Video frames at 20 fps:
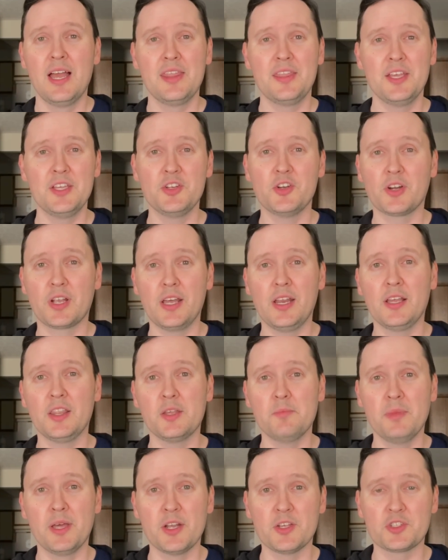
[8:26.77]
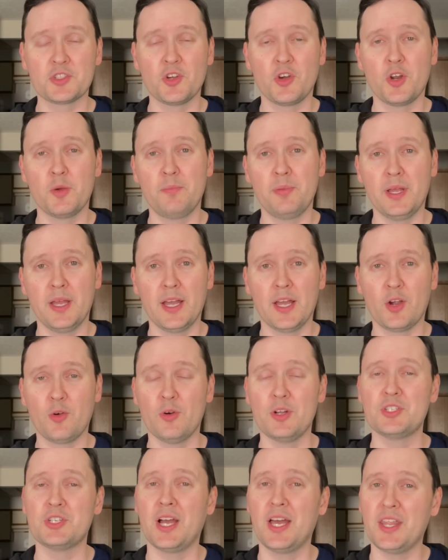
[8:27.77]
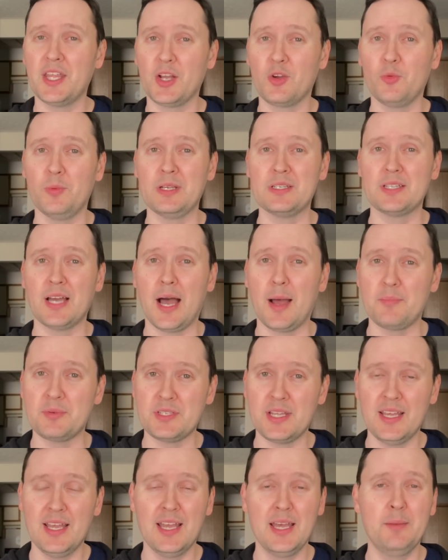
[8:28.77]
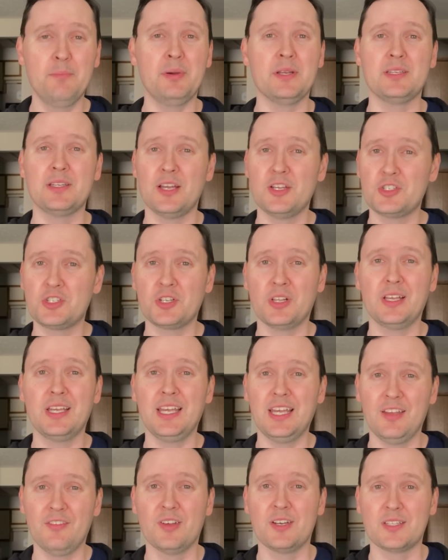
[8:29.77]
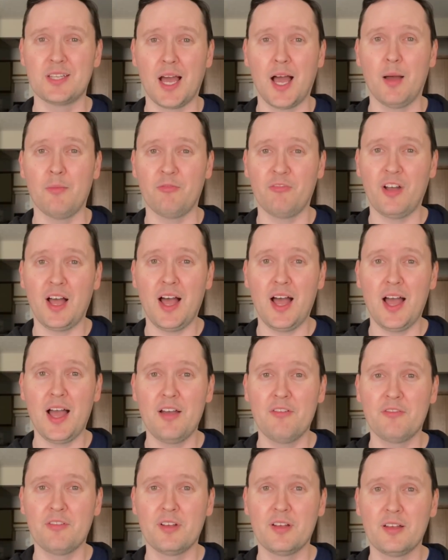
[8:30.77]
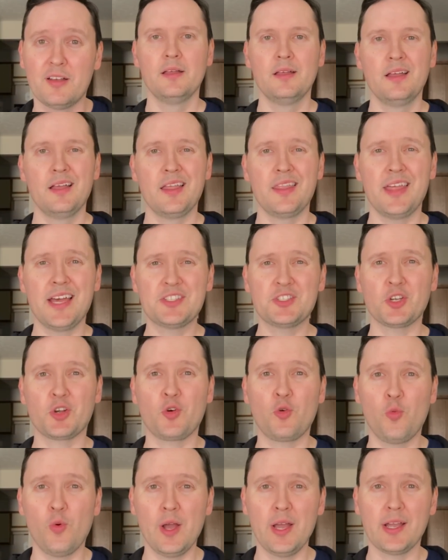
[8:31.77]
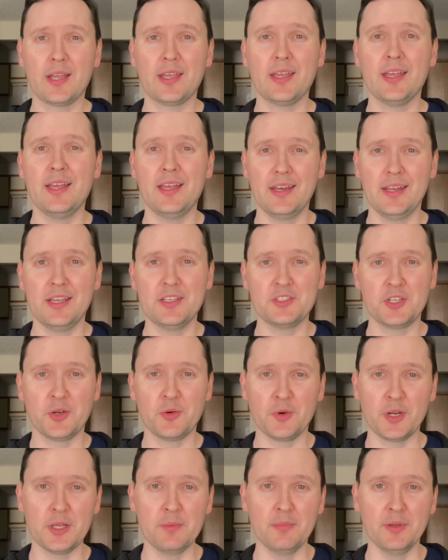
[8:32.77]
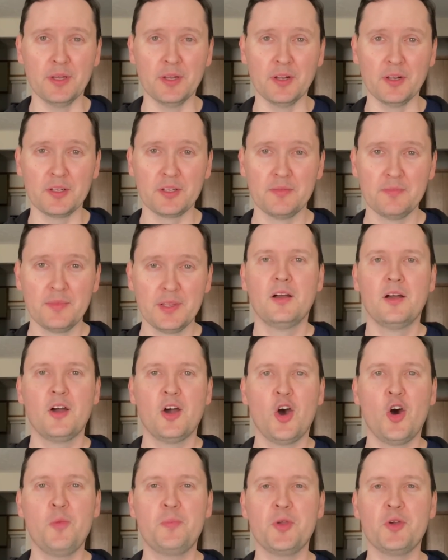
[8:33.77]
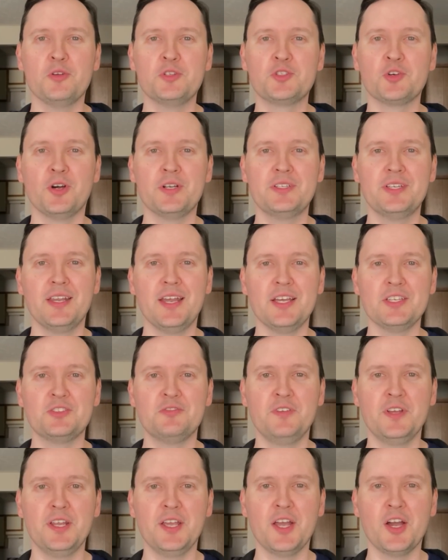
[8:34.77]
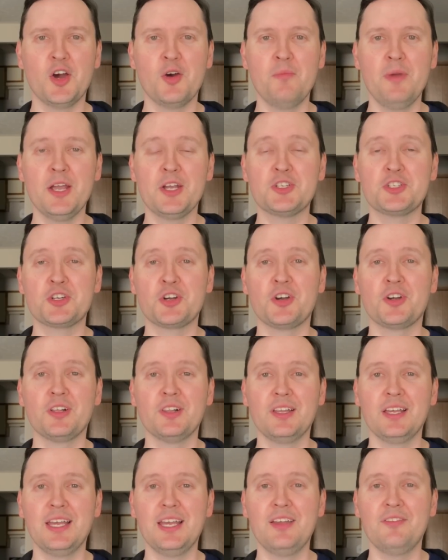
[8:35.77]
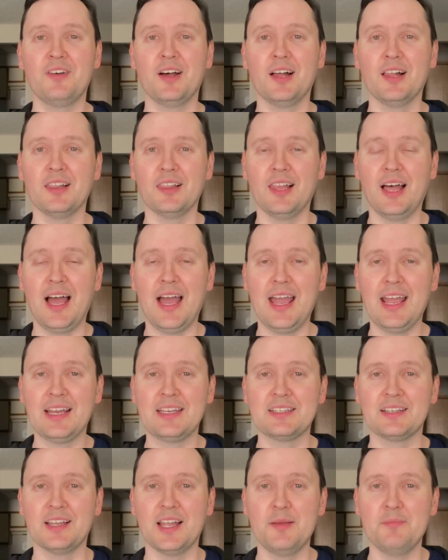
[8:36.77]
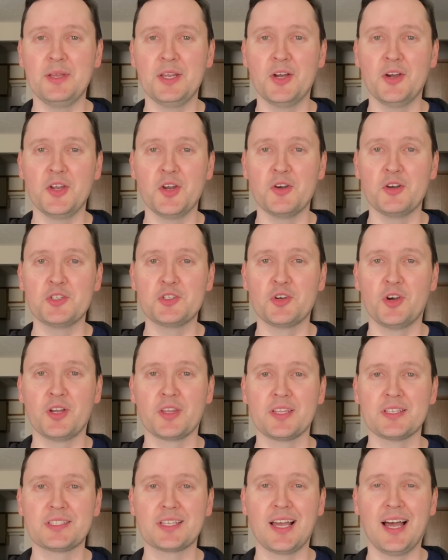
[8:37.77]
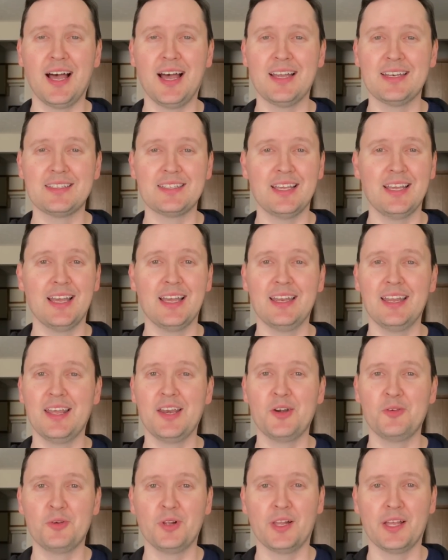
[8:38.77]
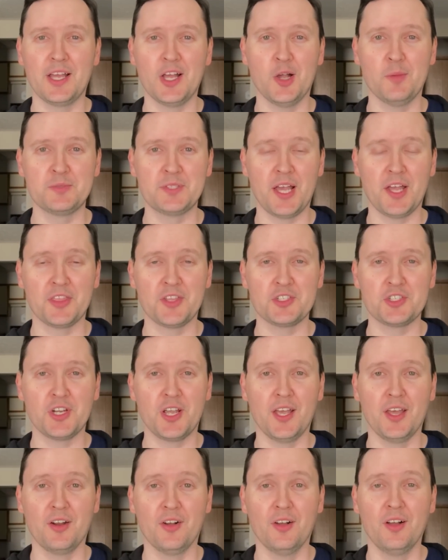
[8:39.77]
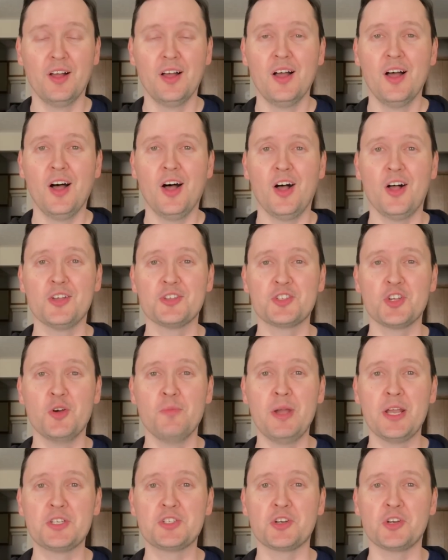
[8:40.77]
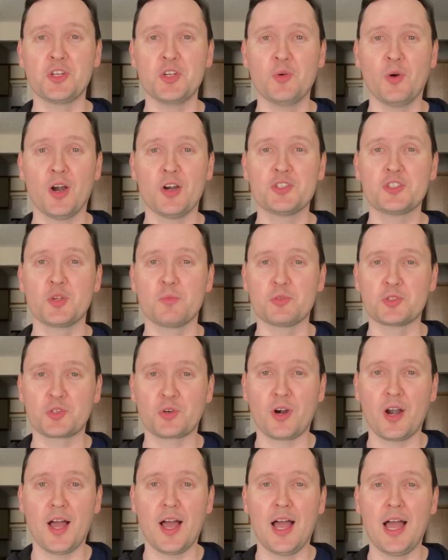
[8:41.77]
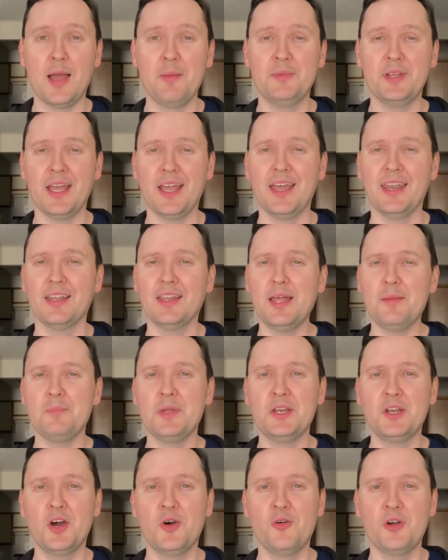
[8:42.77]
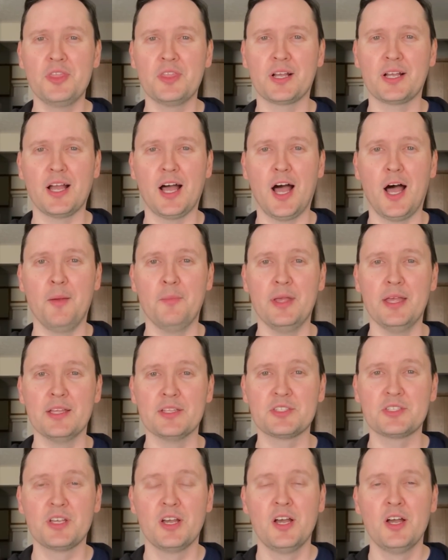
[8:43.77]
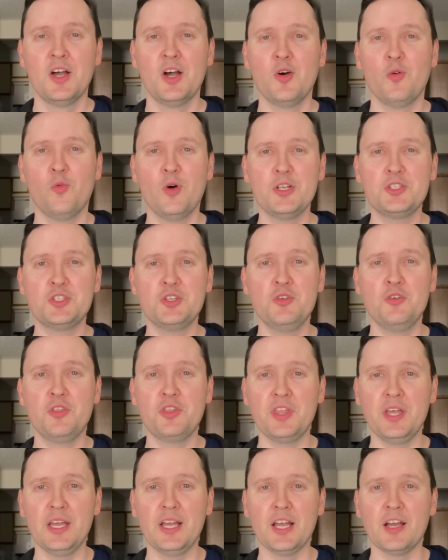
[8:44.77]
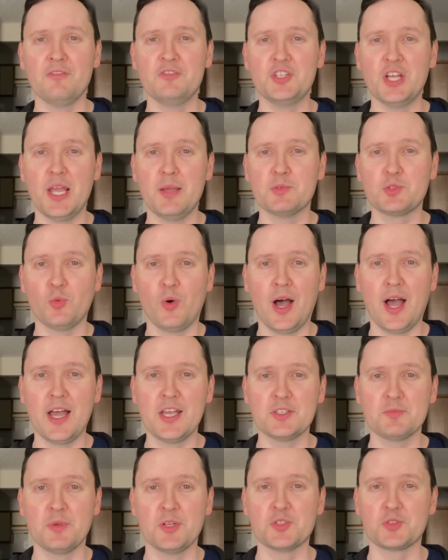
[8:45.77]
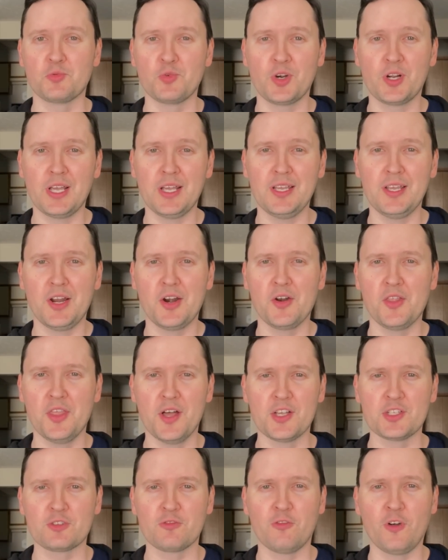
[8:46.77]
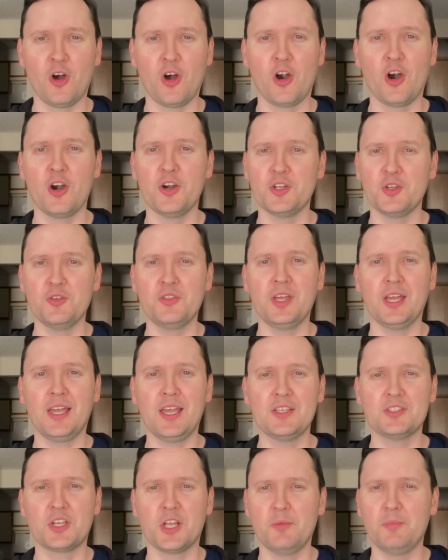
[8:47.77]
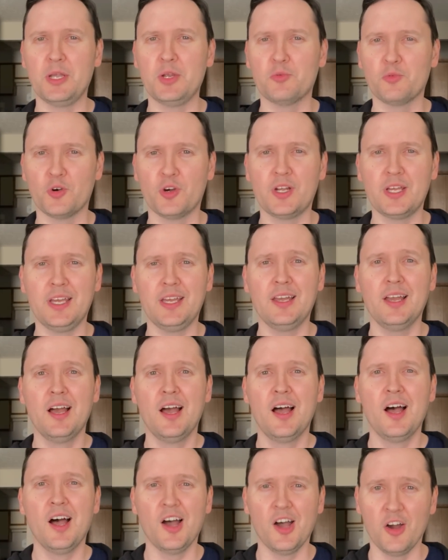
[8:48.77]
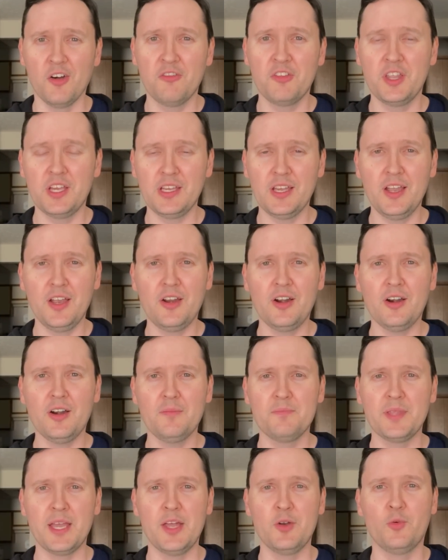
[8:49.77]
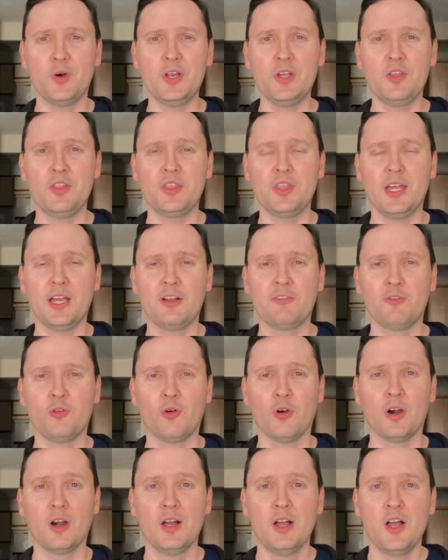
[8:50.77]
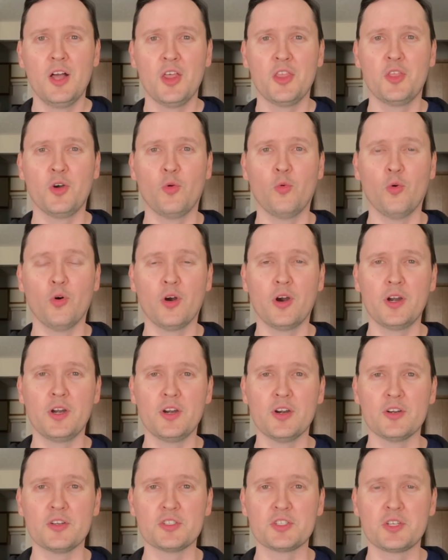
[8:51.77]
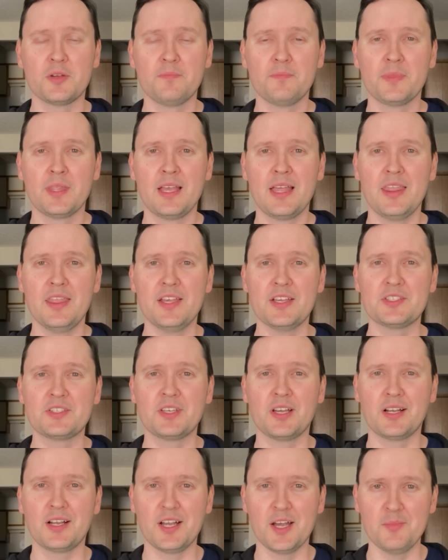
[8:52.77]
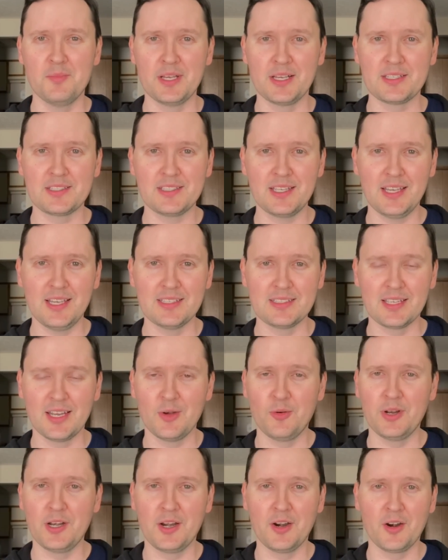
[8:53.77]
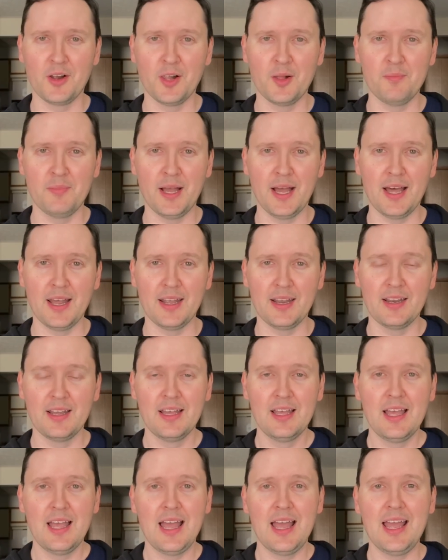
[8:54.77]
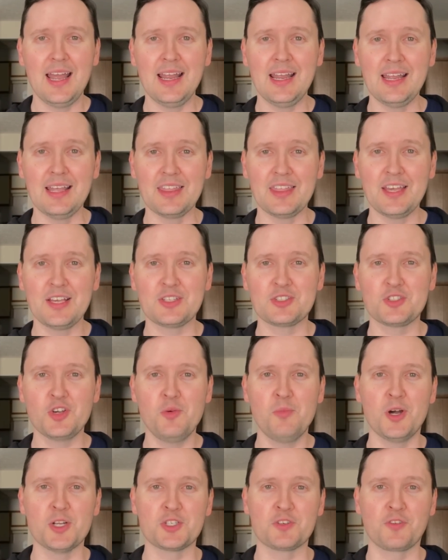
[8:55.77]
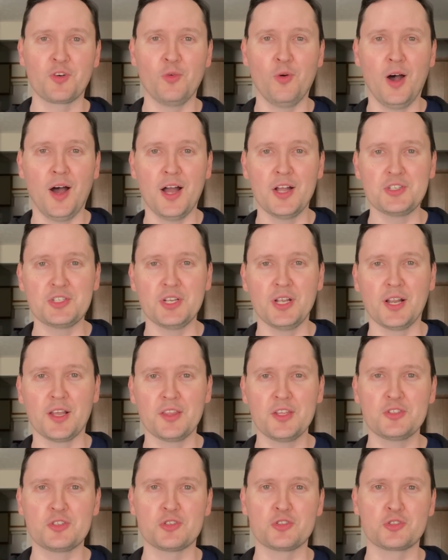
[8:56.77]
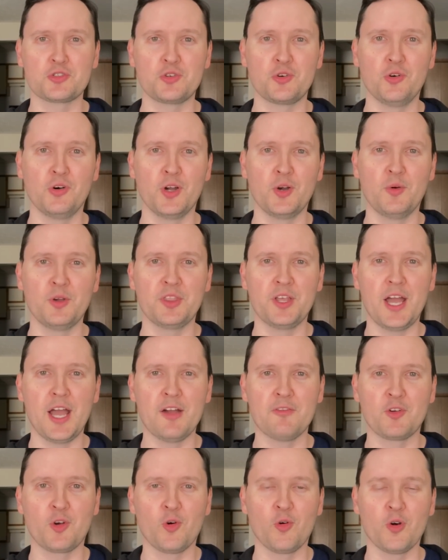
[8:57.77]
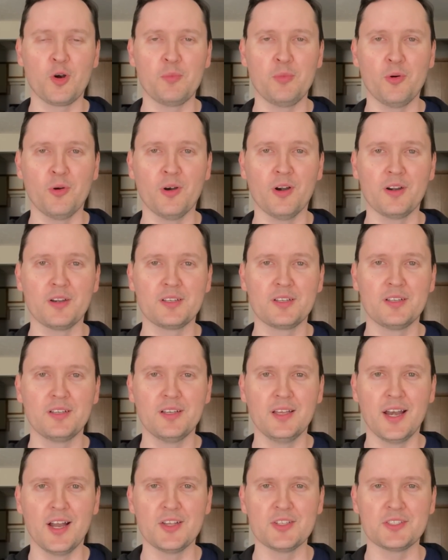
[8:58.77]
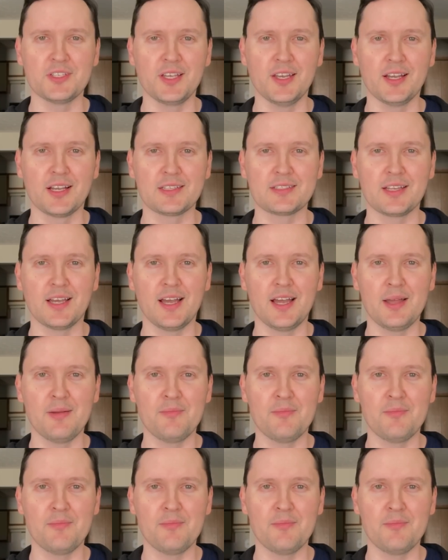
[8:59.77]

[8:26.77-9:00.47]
Then you're getting the Minnesota pick, which I think will be top 10, potentially even top 5. That's a quick and easy rebuild. Hope you enjoyed today's video. Make sure to leave a like to let me know you're enjoying this content, and it really helps out the channel. Also, make sure you are subscribed and let me know in the comments what you think of James Wiseman's rookie year thus far. Do you think he's going to be rookie of the year? And what do you think for the Warriors this coming season? I want to hear all about it. Hey, thanks so much for watching. This is Troy with the Half Court Report, and I'll see you next time.